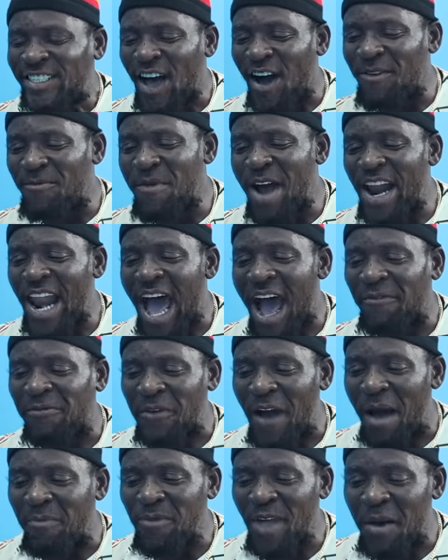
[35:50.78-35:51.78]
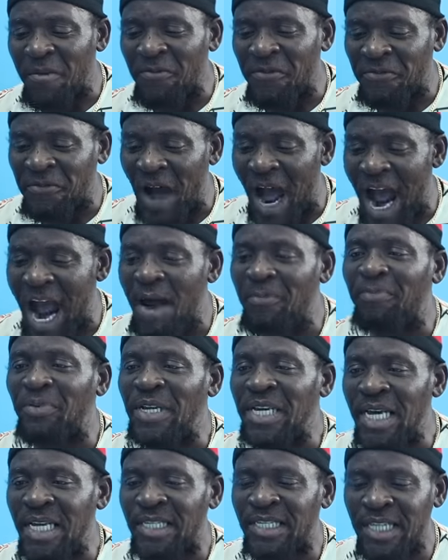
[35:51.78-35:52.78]
So brother, from them far
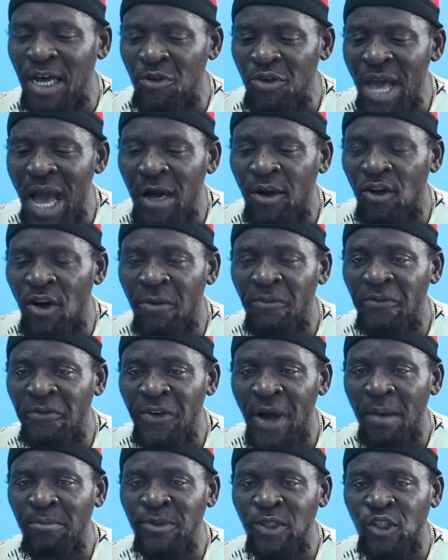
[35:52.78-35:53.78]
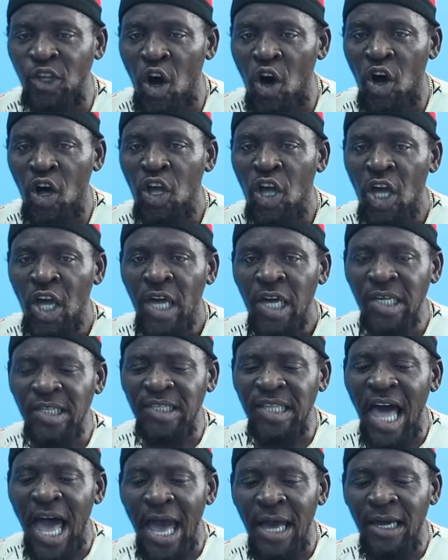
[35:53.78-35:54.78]
place that we are come from. So
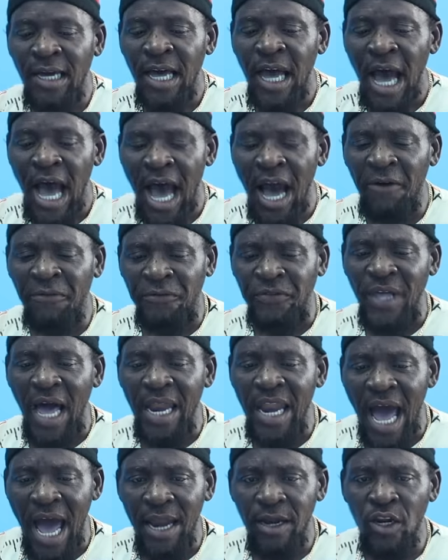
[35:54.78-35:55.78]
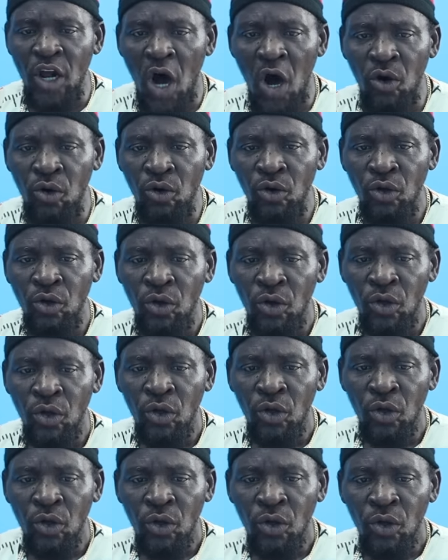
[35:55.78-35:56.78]
it's like after that now,
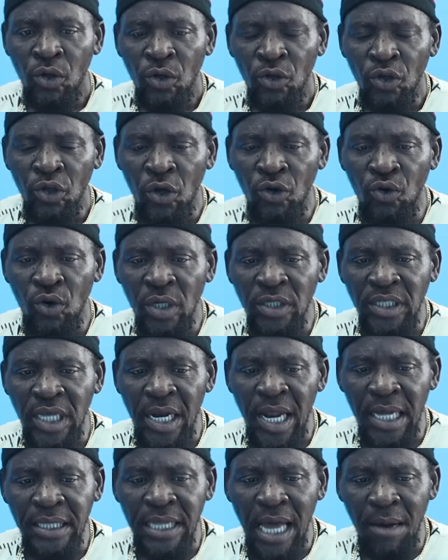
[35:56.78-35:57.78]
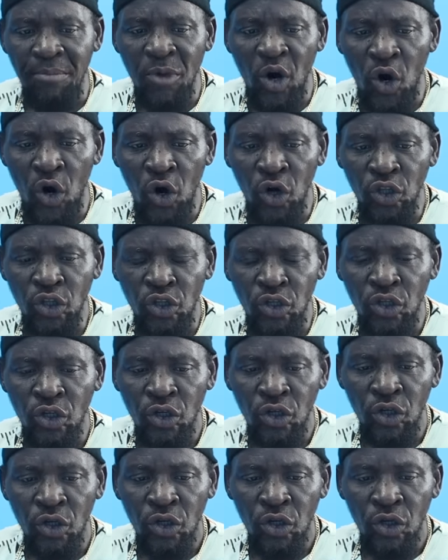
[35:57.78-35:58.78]
you know, so that about
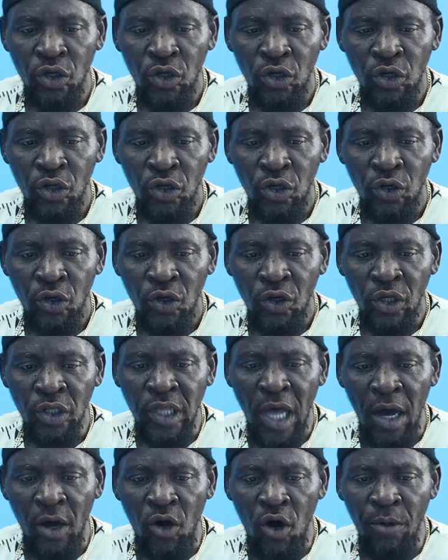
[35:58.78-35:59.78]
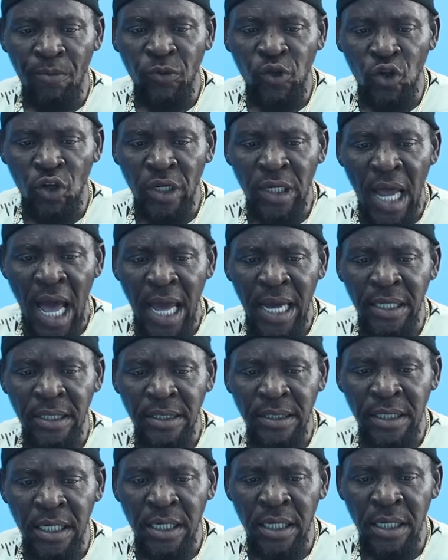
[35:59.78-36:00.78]
it I come to
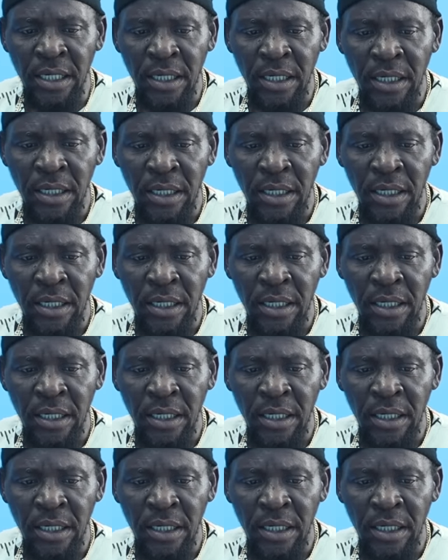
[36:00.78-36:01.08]
90